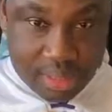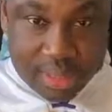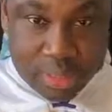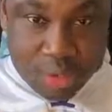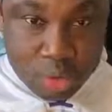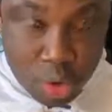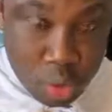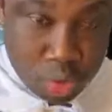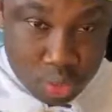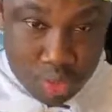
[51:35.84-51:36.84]
Ruth, what for
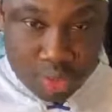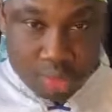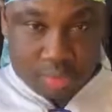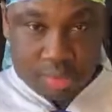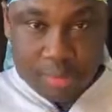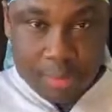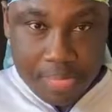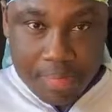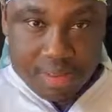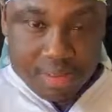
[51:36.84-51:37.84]
my subscribe are
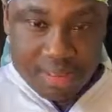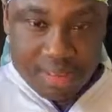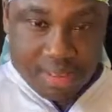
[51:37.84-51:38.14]
you?